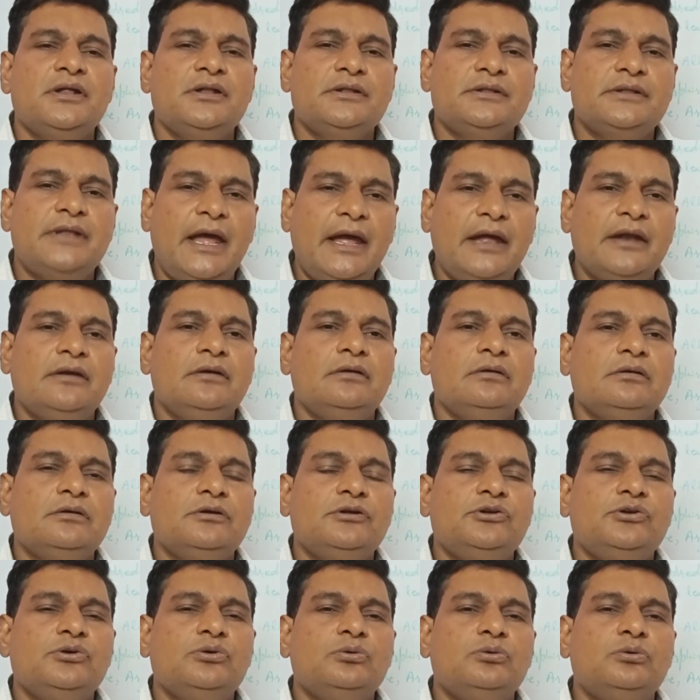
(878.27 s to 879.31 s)
then
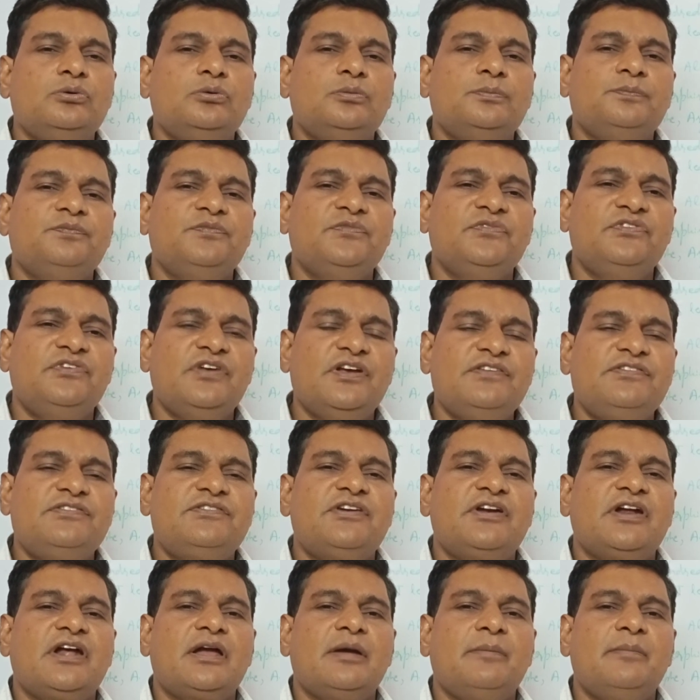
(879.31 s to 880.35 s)
you just
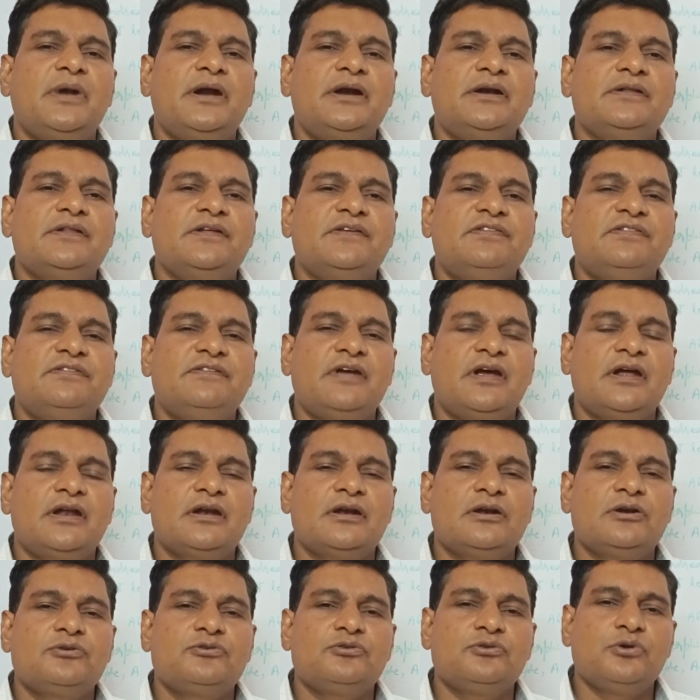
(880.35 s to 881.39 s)
recommend this
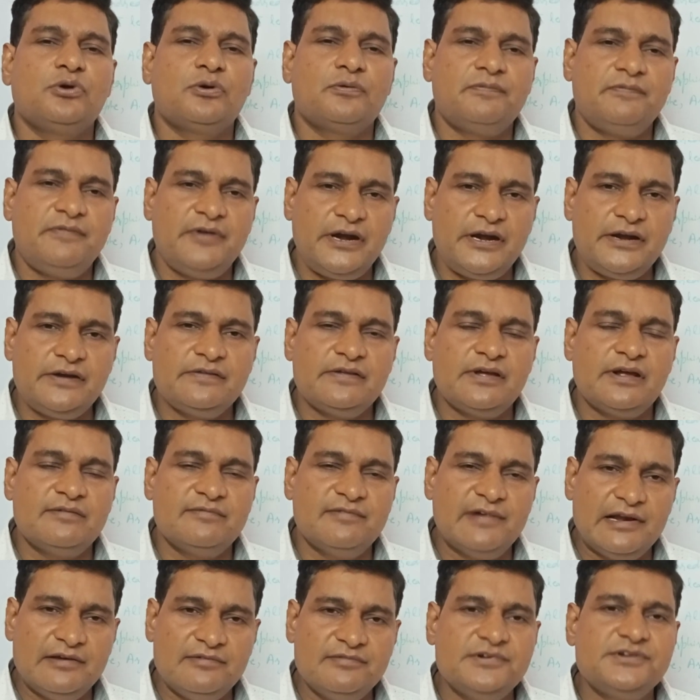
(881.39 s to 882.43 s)
channel to your friends and
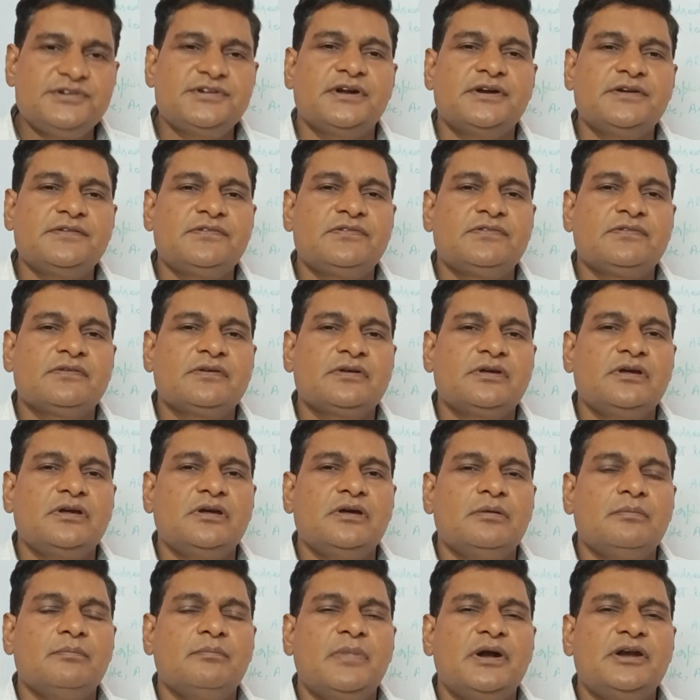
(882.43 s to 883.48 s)
well-wishers.
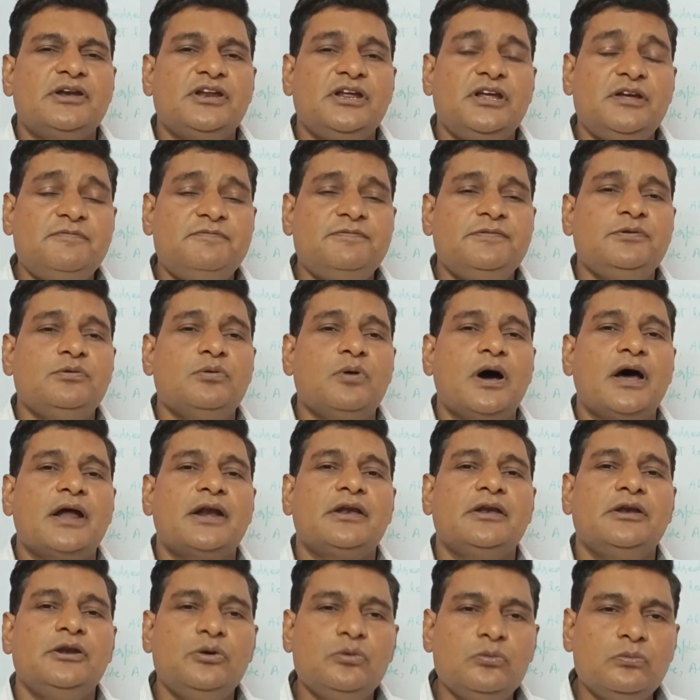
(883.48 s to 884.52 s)
But if you
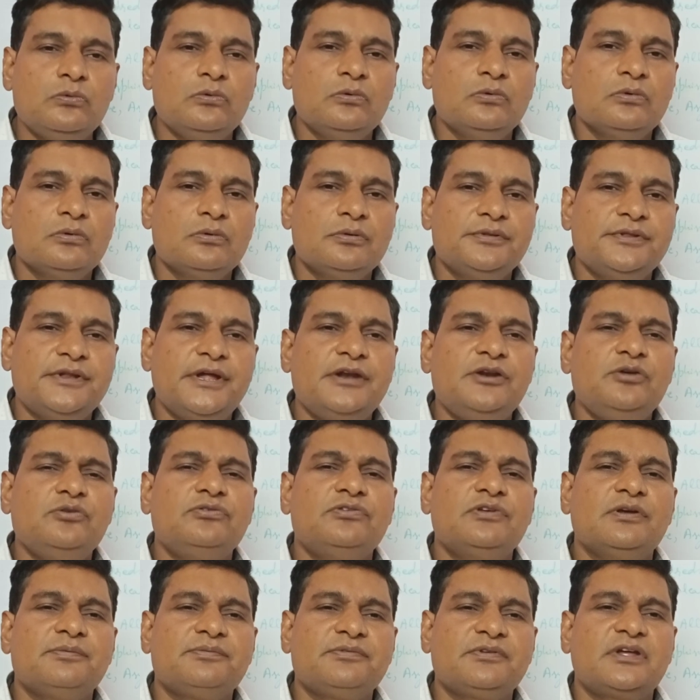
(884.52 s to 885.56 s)
are new, then you
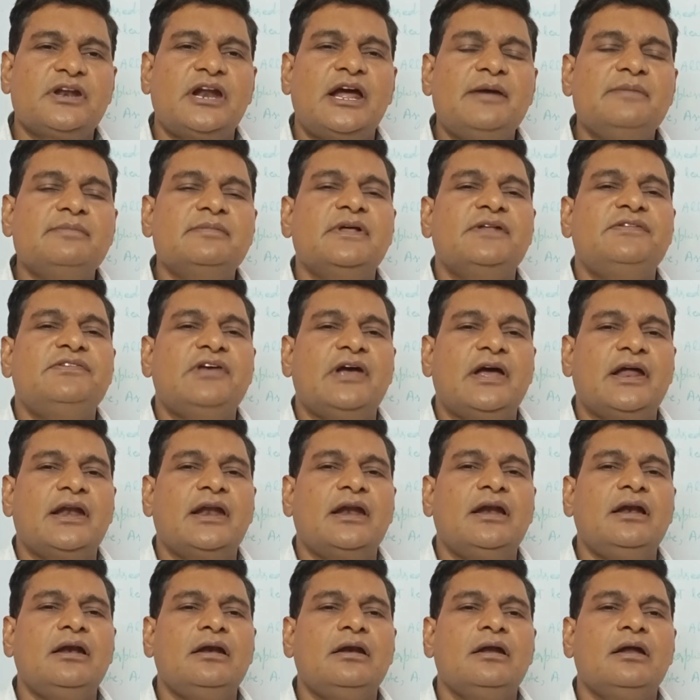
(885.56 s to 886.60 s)
subscribe the
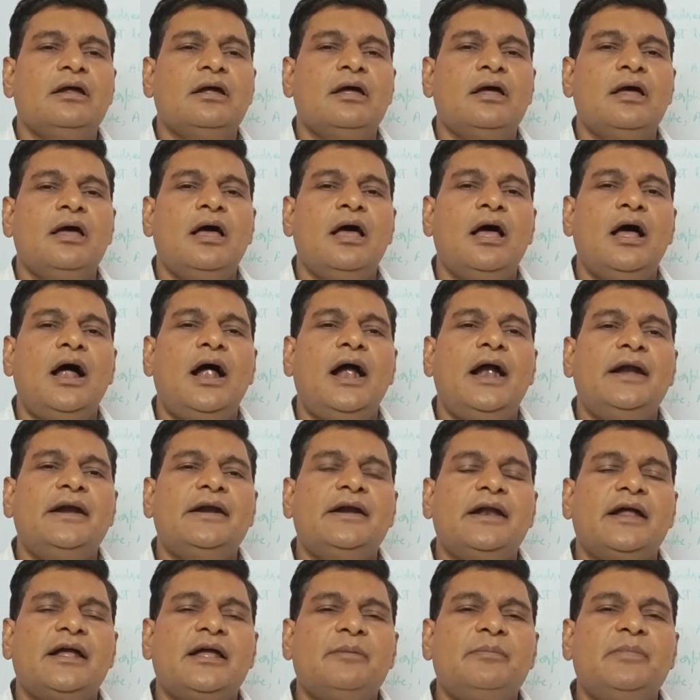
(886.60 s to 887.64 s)
channel
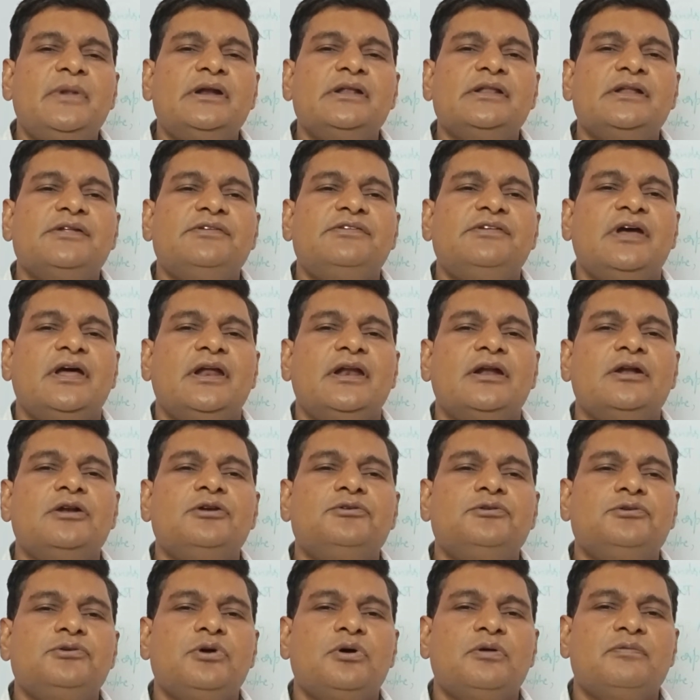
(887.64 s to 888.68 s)
and recommend the channel
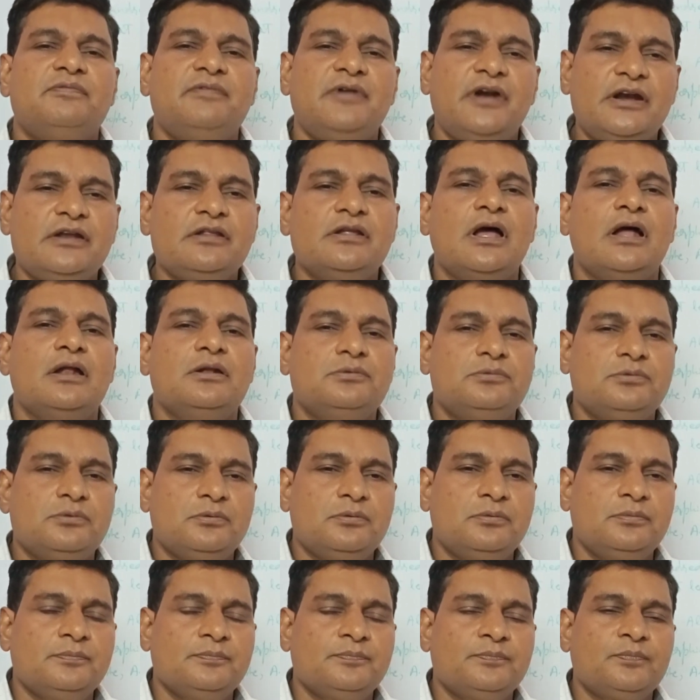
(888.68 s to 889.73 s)
to your friends also.
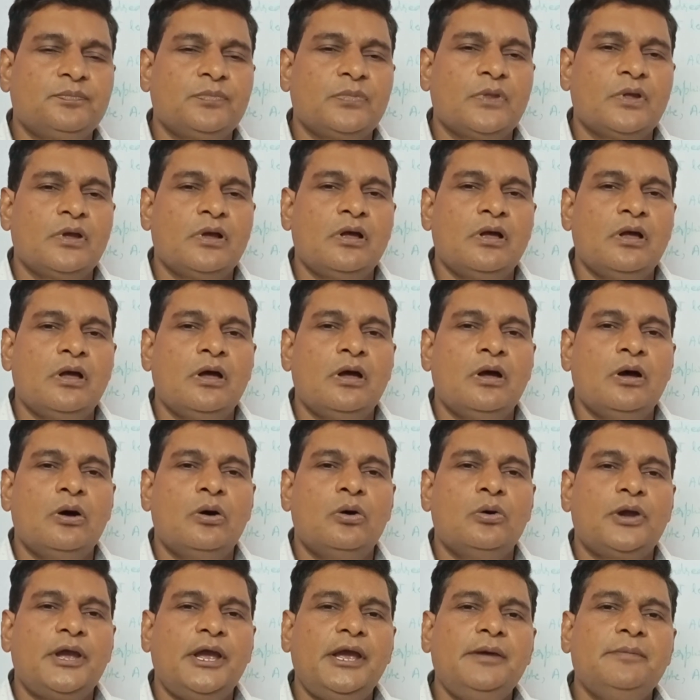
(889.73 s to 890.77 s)

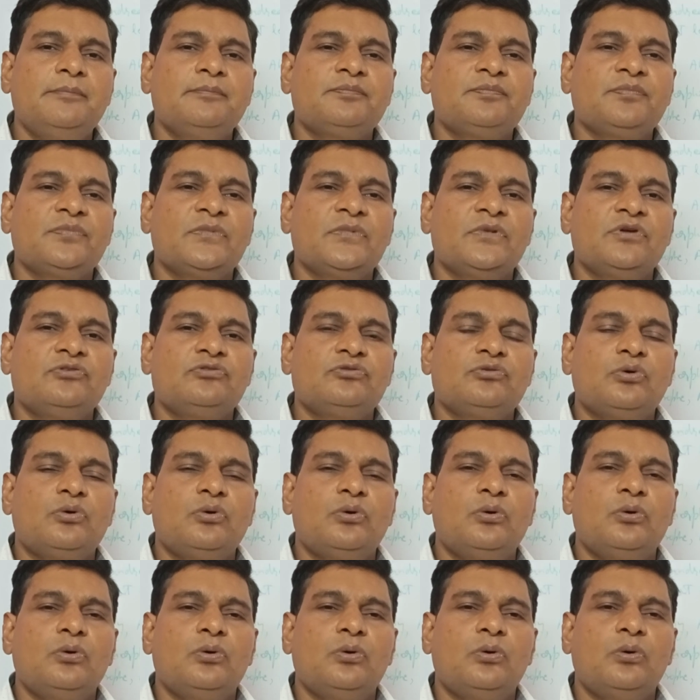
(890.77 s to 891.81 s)
Okay,
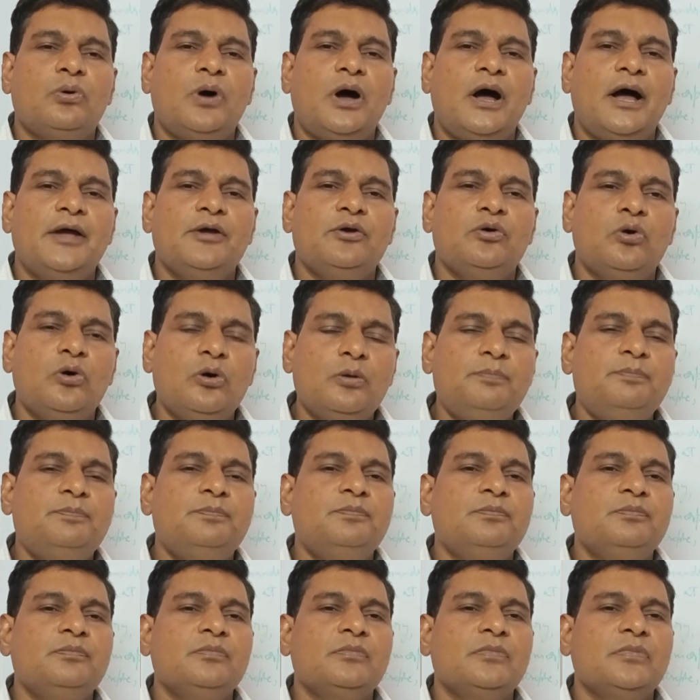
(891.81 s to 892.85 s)
so I
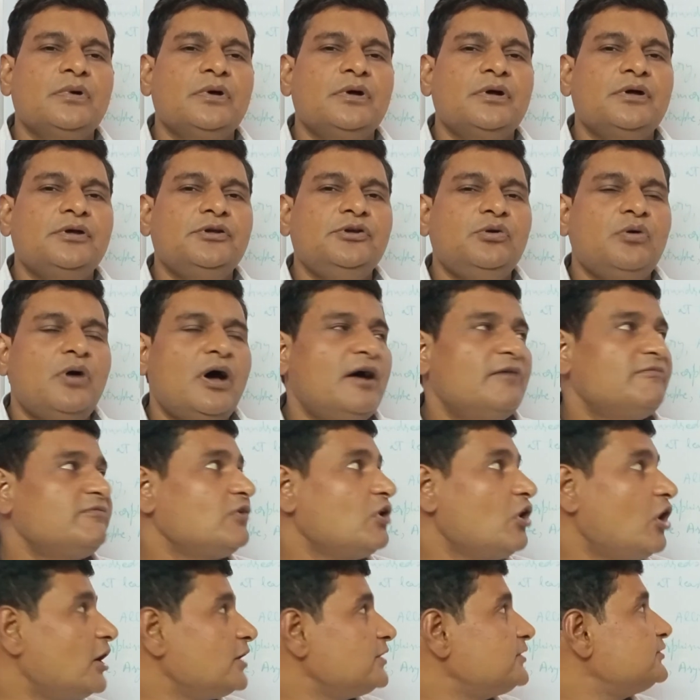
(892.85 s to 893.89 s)
hope you have
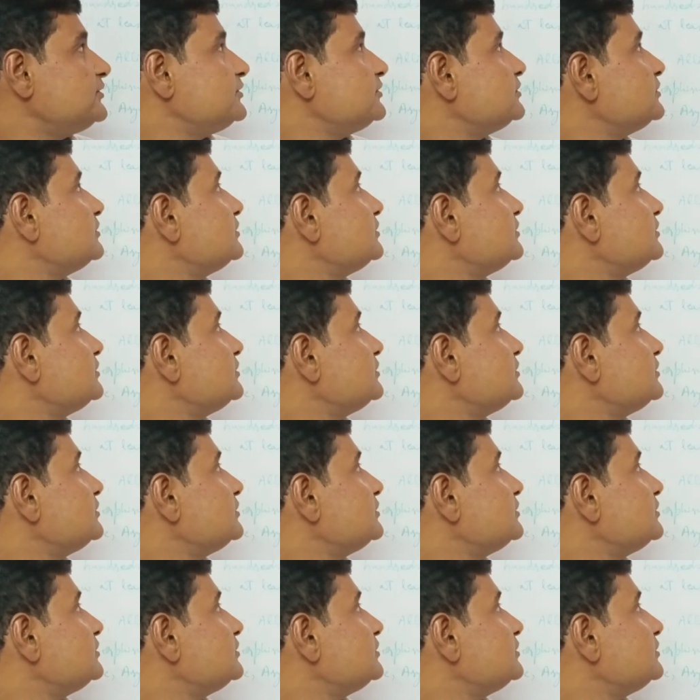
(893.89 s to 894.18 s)
got